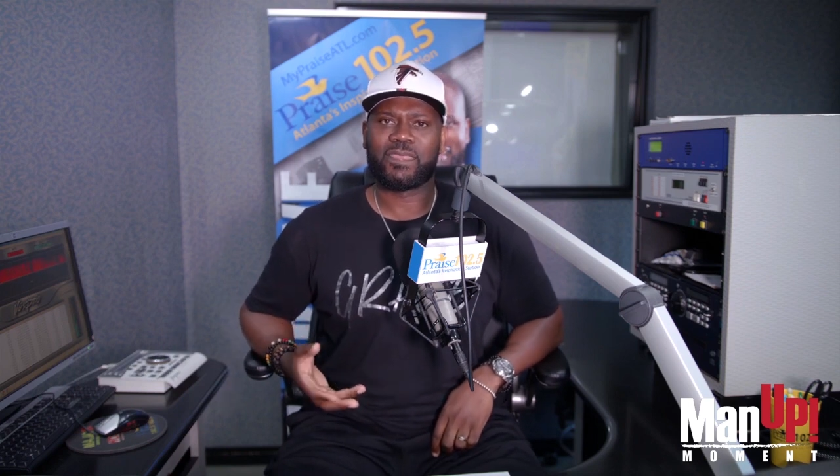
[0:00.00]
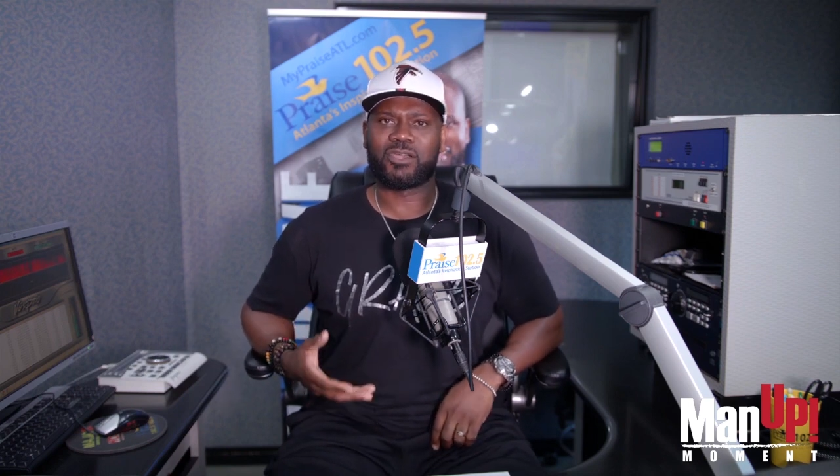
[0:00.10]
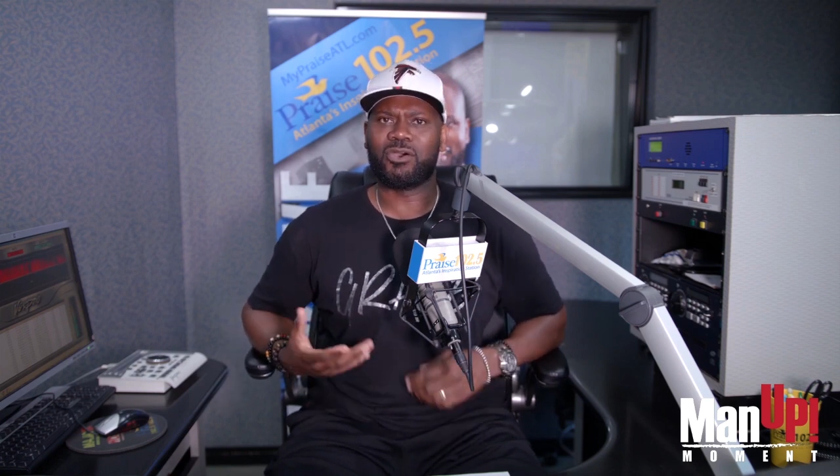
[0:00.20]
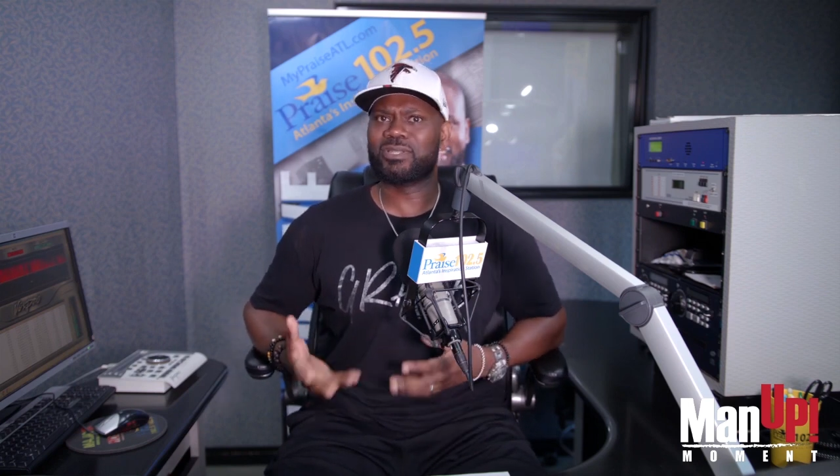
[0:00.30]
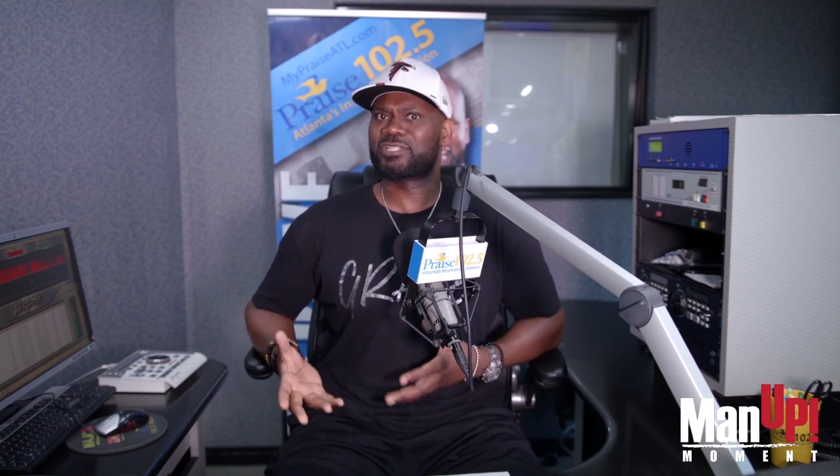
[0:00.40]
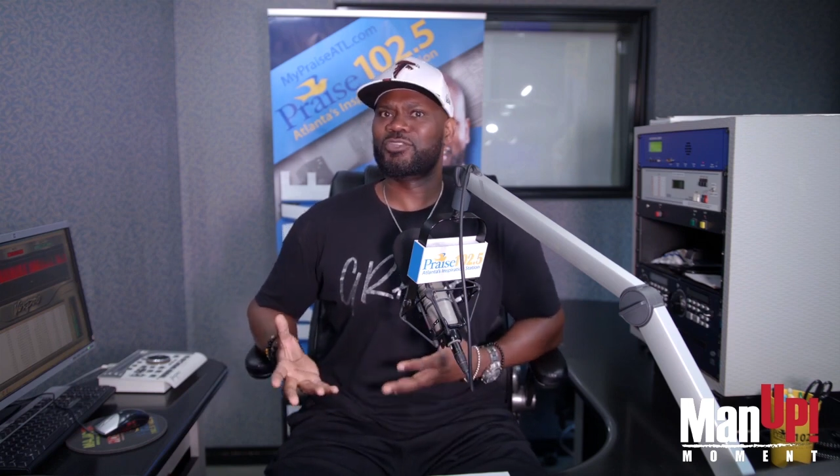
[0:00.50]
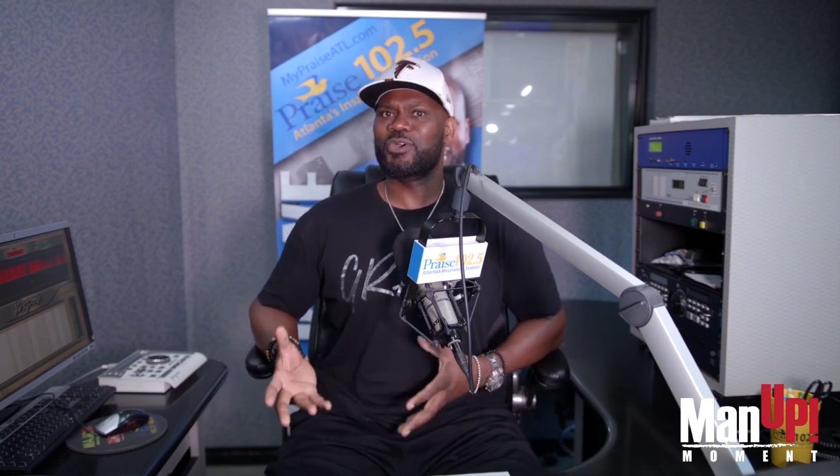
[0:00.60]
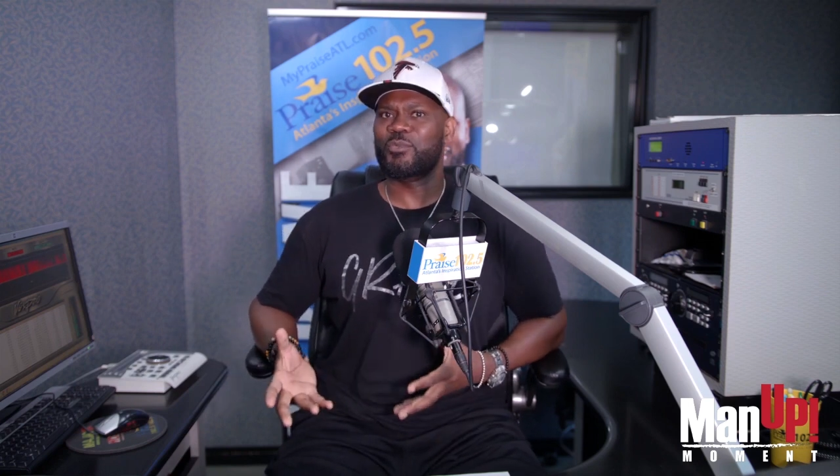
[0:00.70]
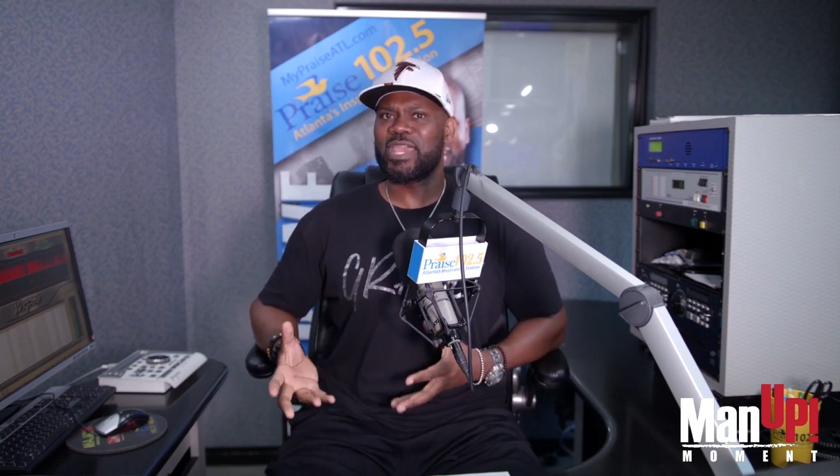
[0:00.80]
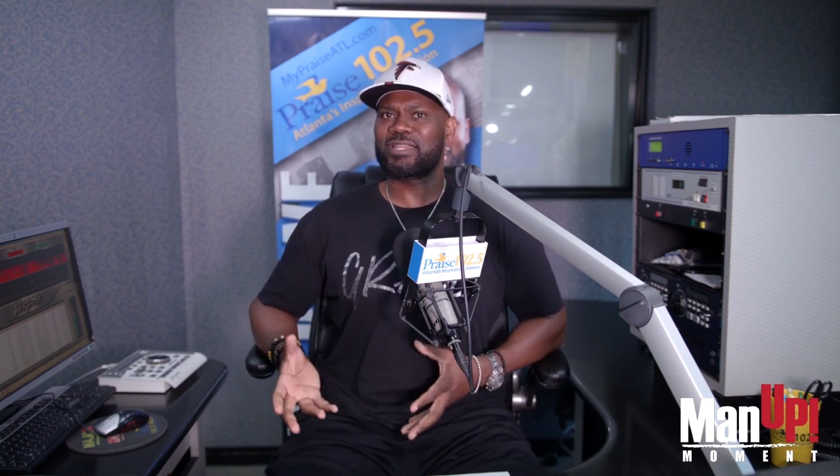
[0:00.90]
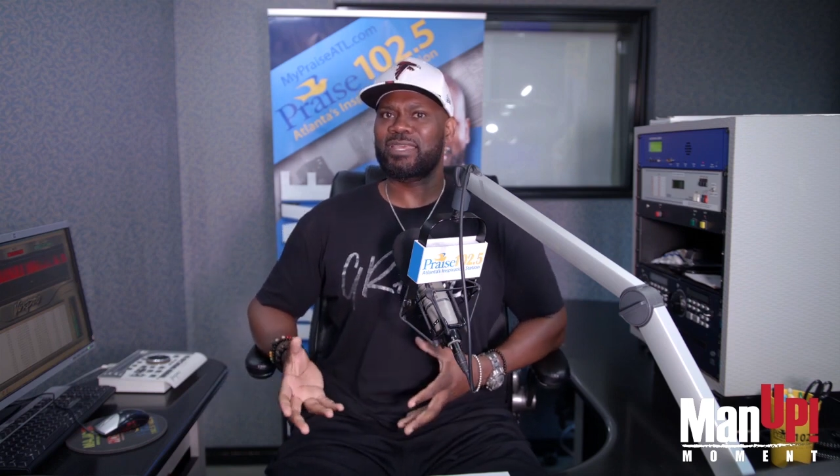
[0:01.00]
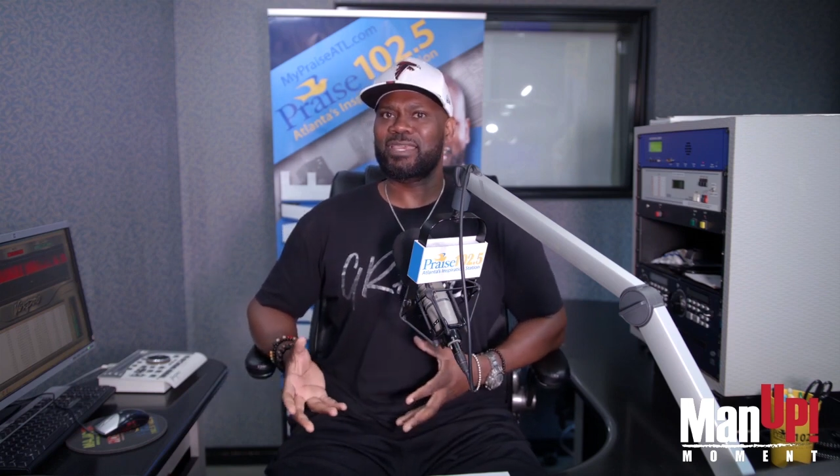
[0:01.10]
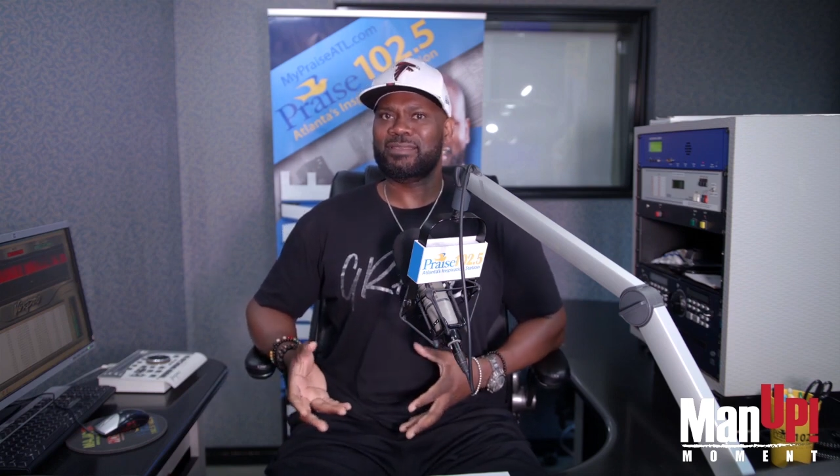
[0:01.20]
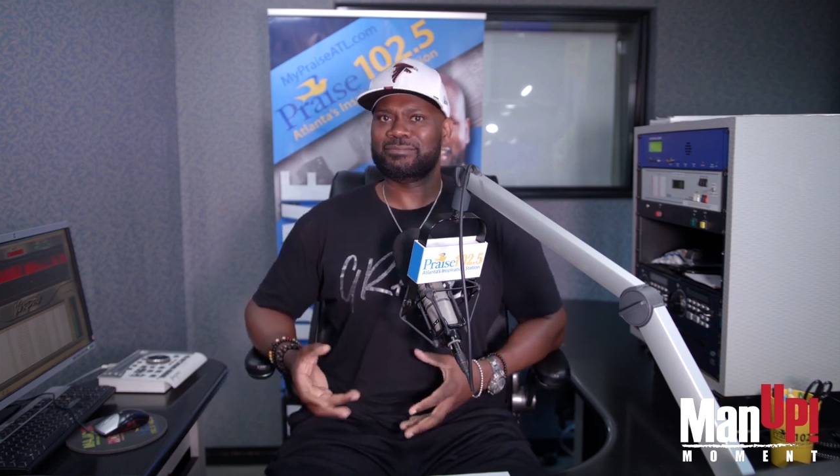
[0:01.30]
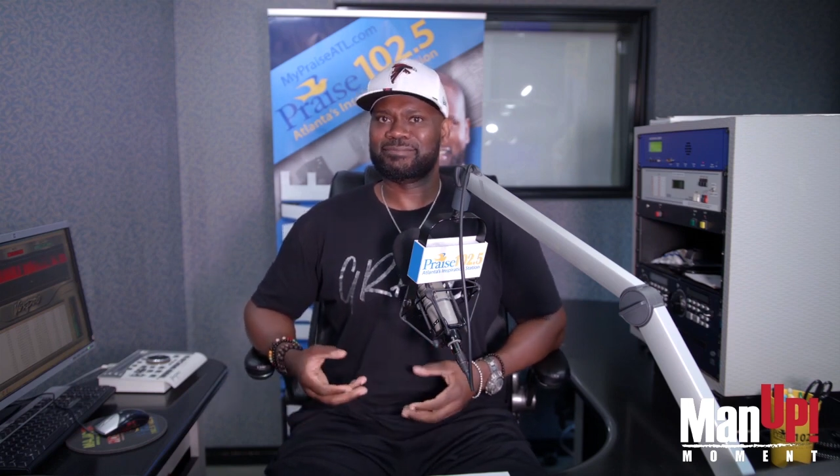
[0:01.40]
The goal is to do it
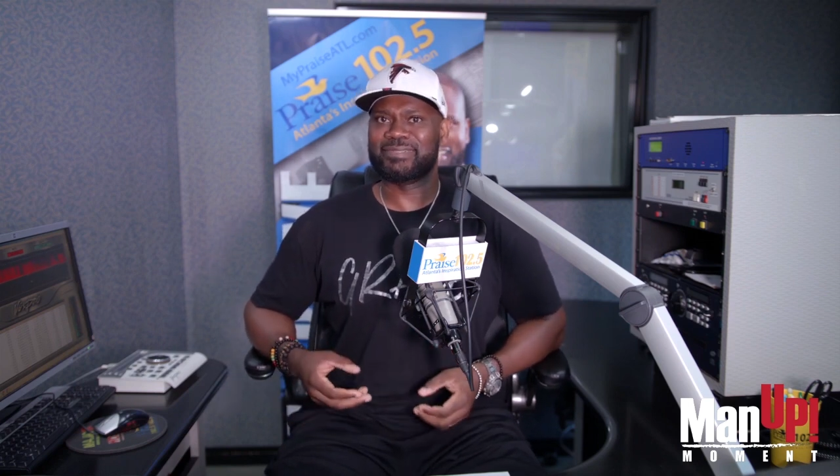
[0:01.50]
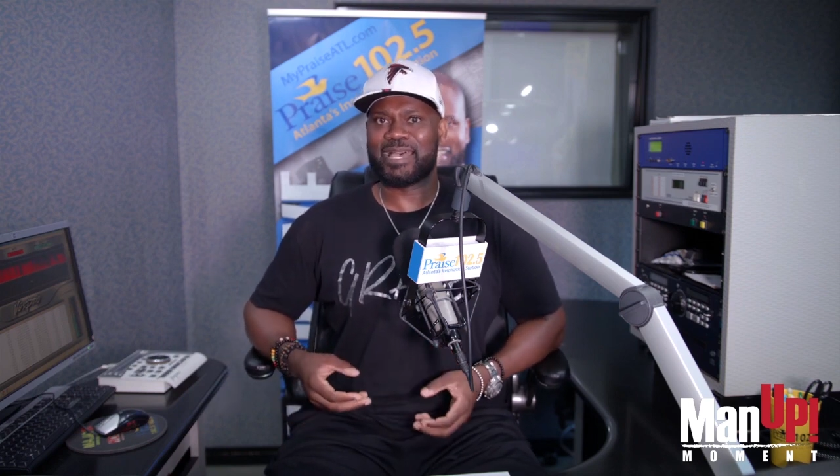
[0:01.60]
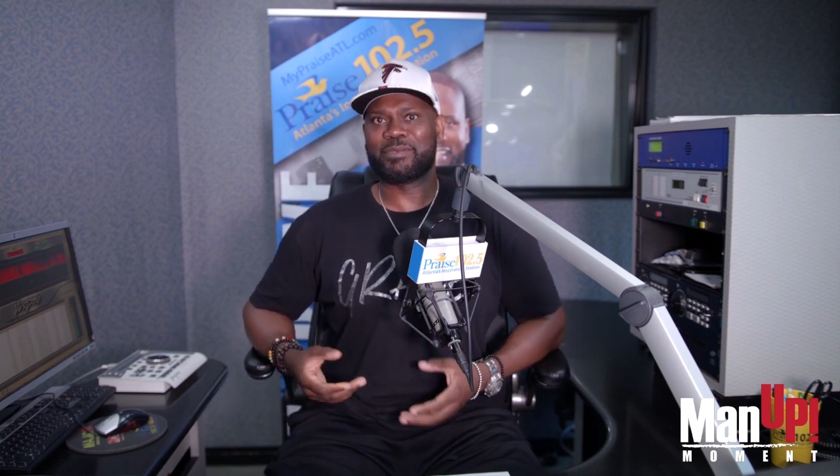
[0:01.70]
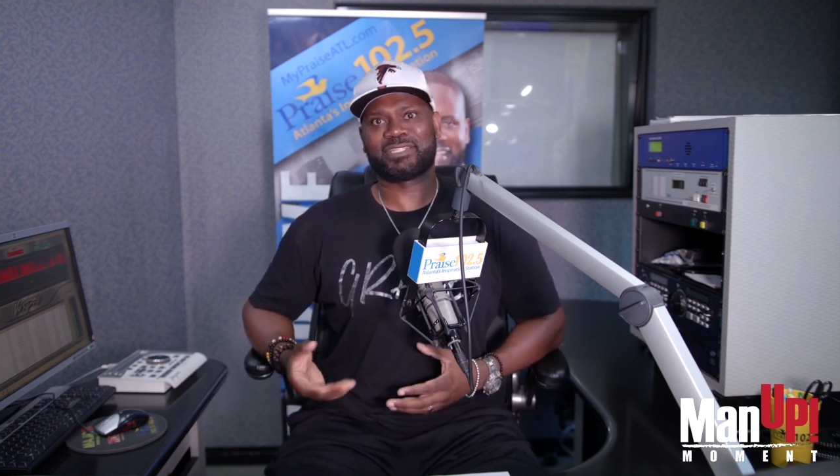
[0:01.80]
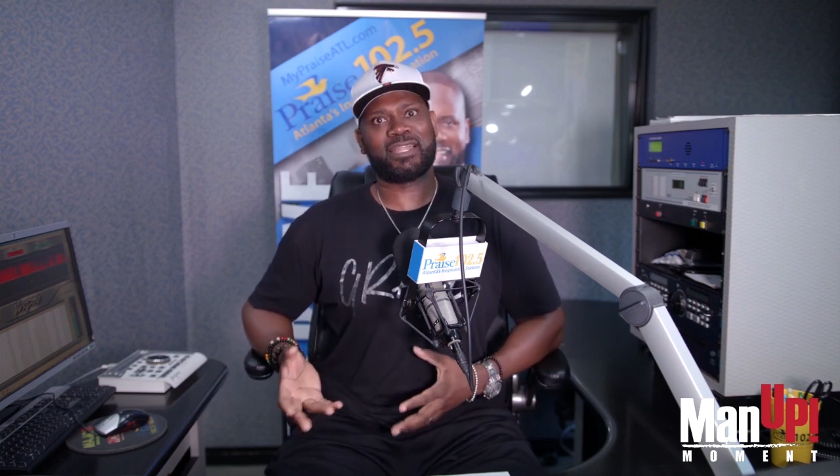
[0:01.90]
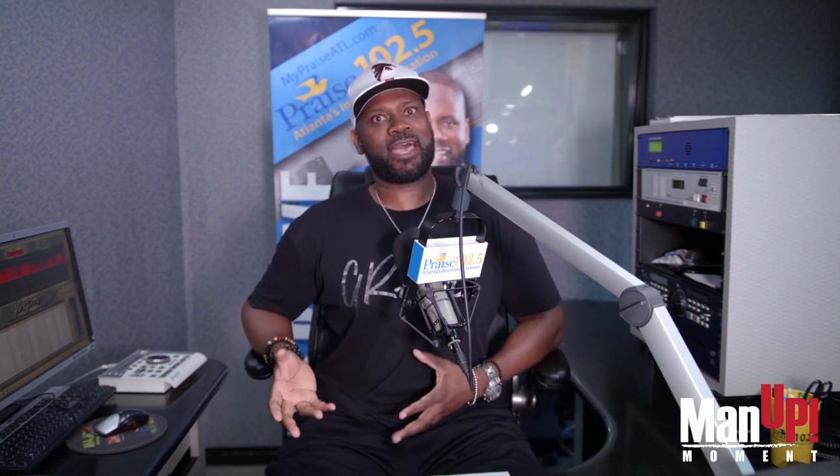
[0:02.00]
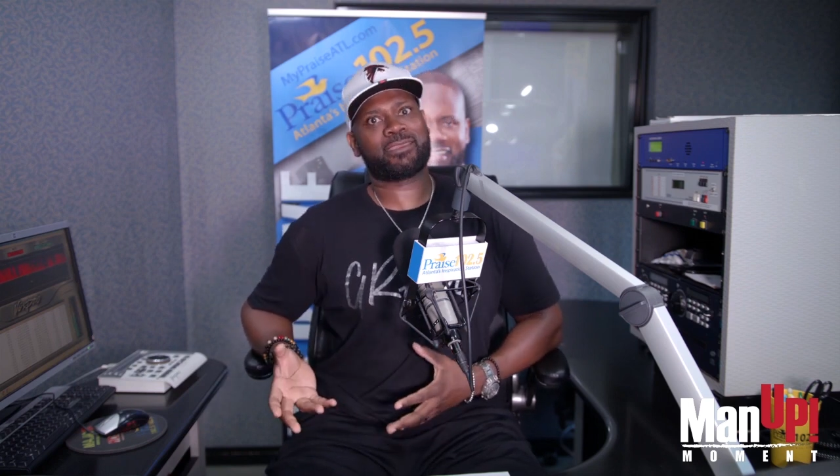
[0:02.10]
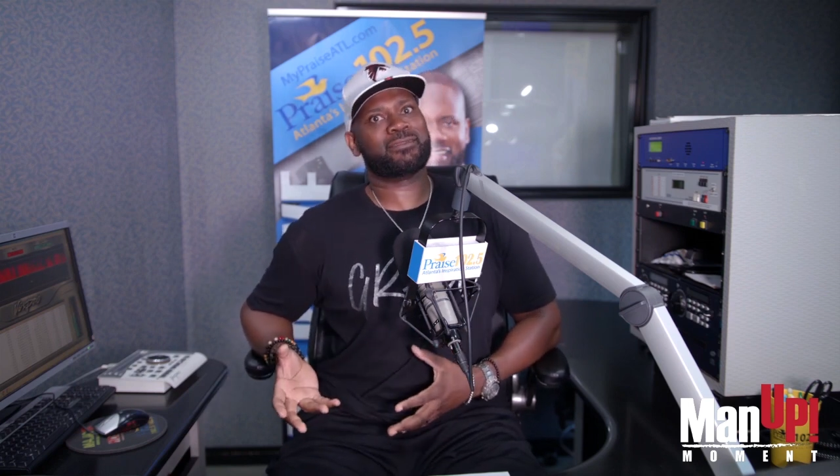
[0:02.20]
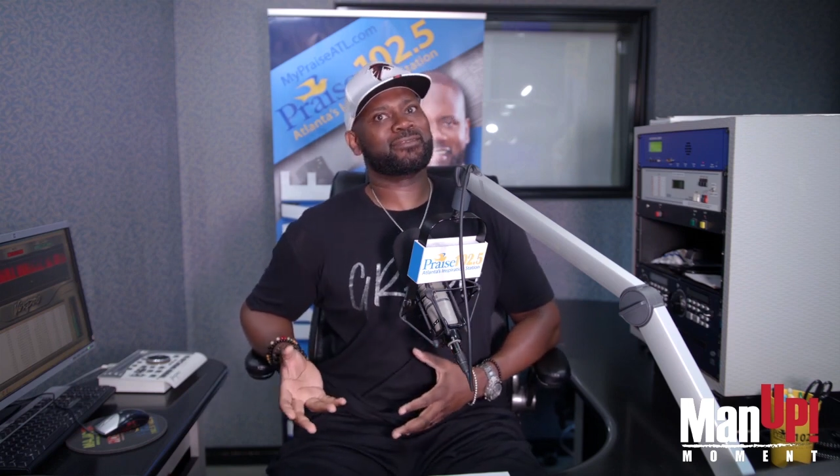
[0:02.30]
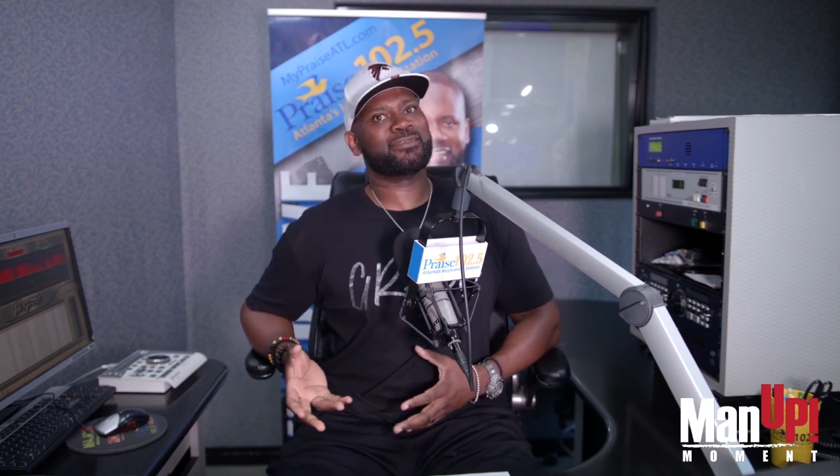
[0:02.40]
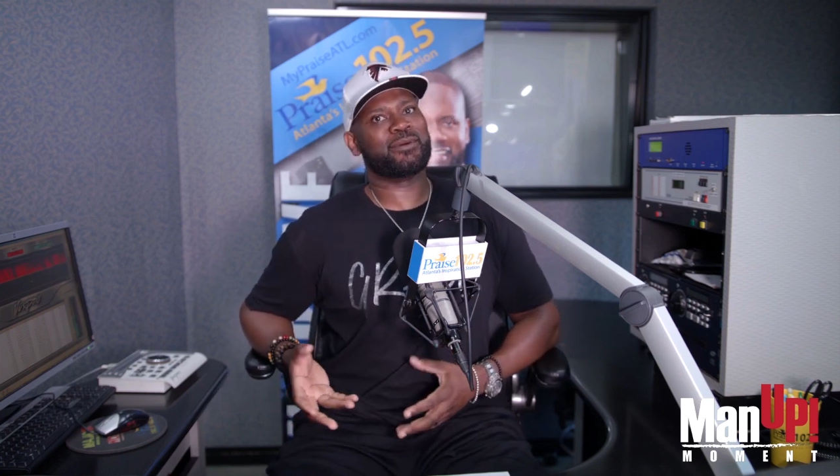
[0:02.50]
weekly. I've been slacking.